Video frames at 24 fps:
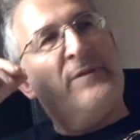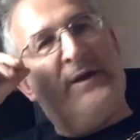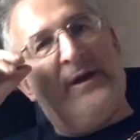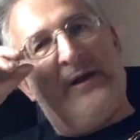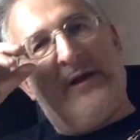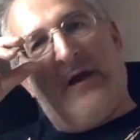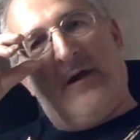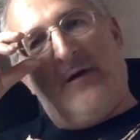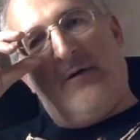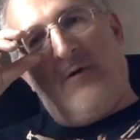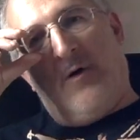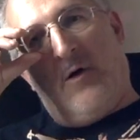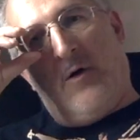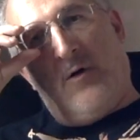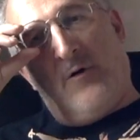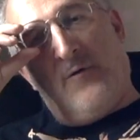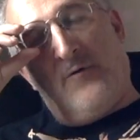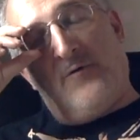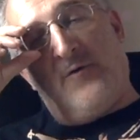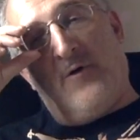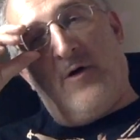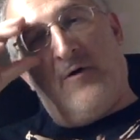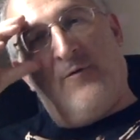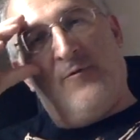you know,
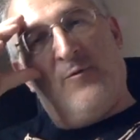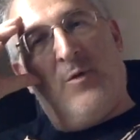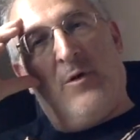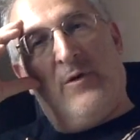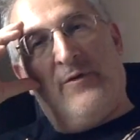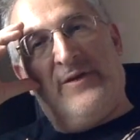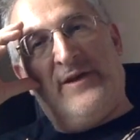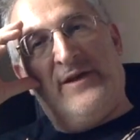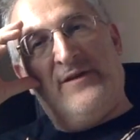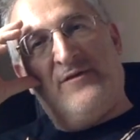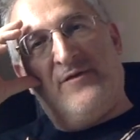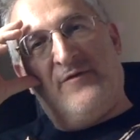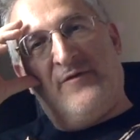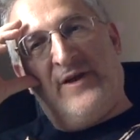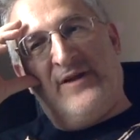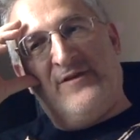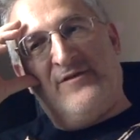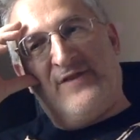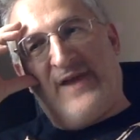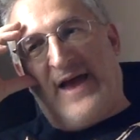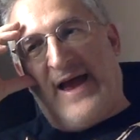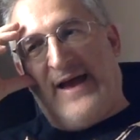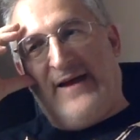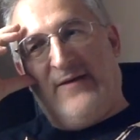of of what these
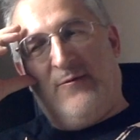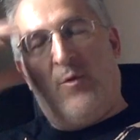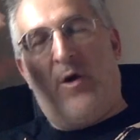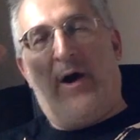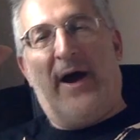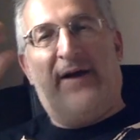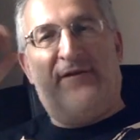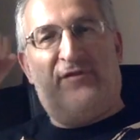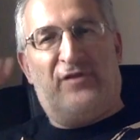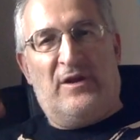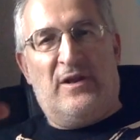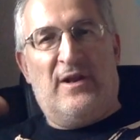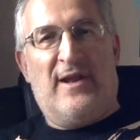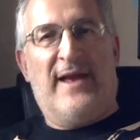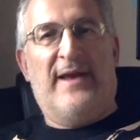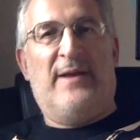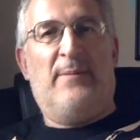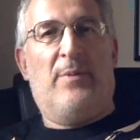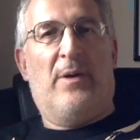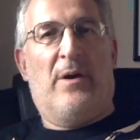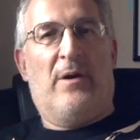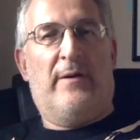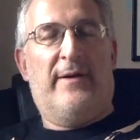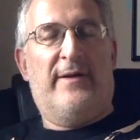events, what actually
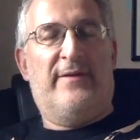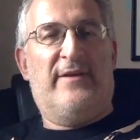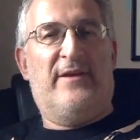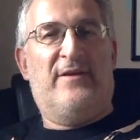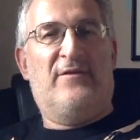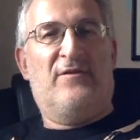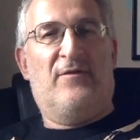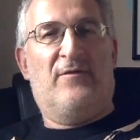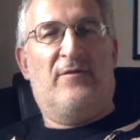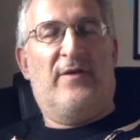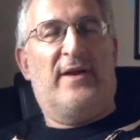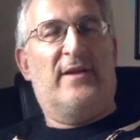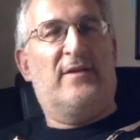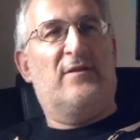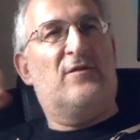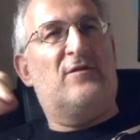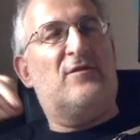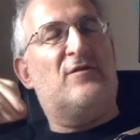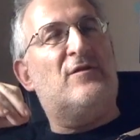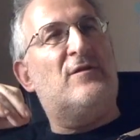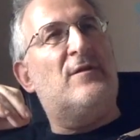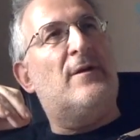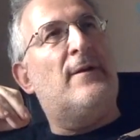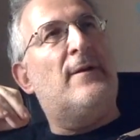lay behind these
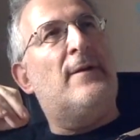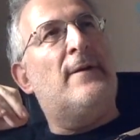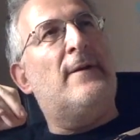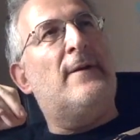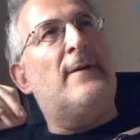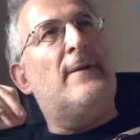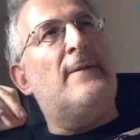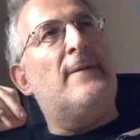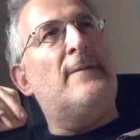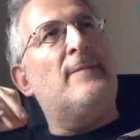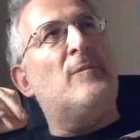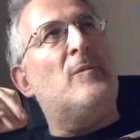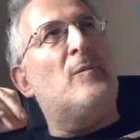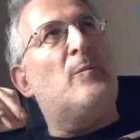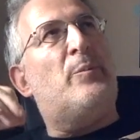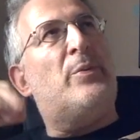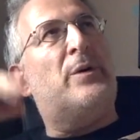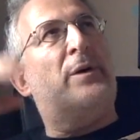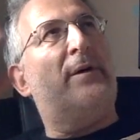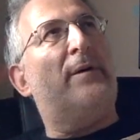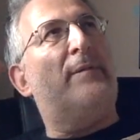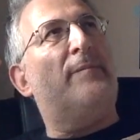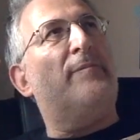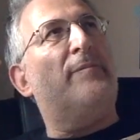events.
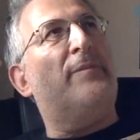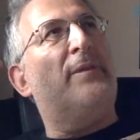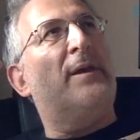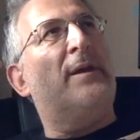But